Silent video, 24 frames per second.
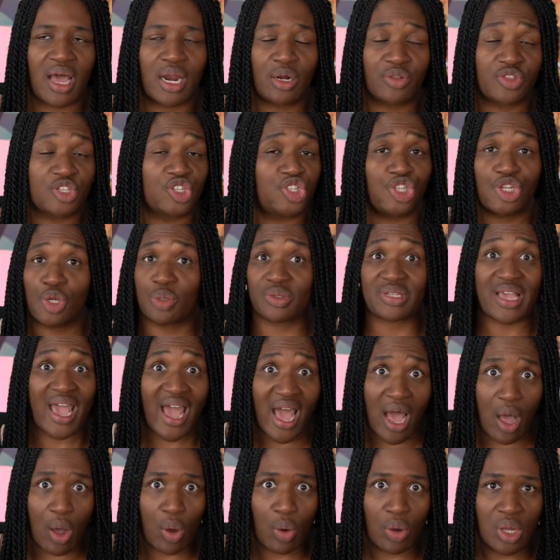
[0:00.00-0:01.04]
I don't think she knows
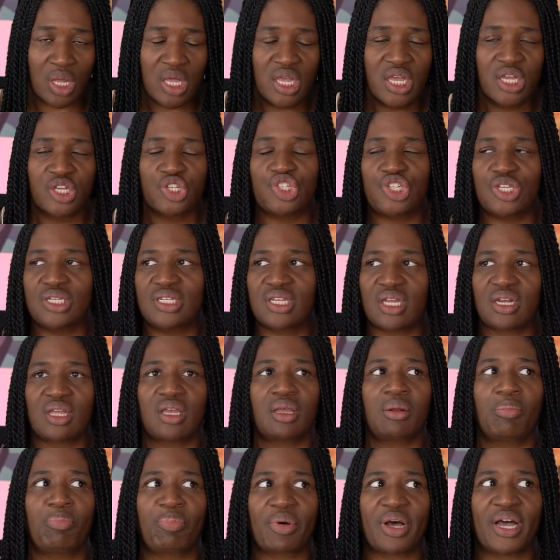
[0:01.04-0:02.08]
how she did it,